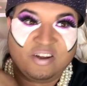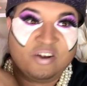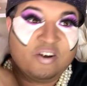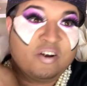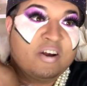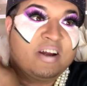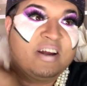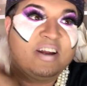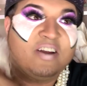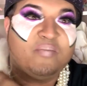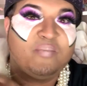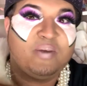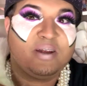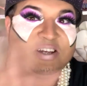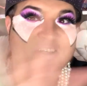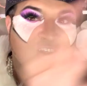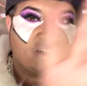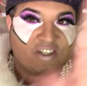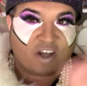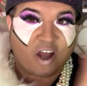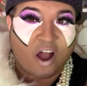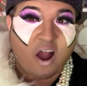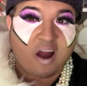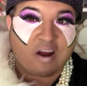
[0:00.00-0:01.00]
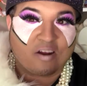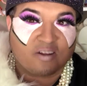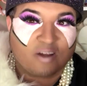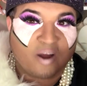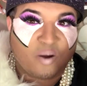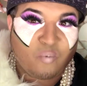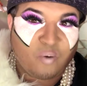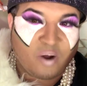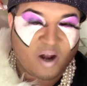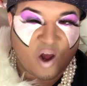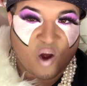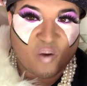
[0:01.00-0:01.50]
You're gonna be shocked
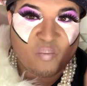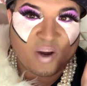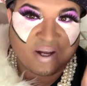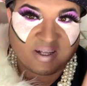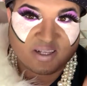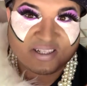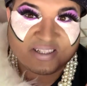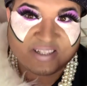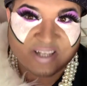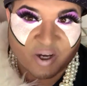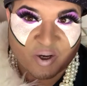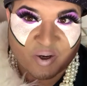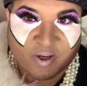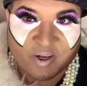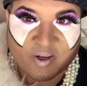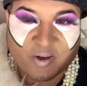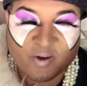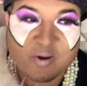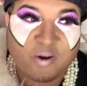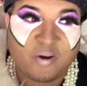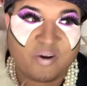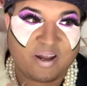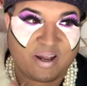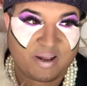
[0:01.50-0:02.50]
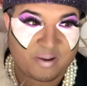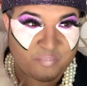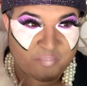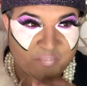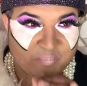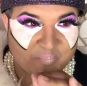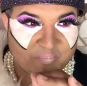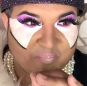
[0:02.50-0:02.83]
on what I'm about to tell you. Okay.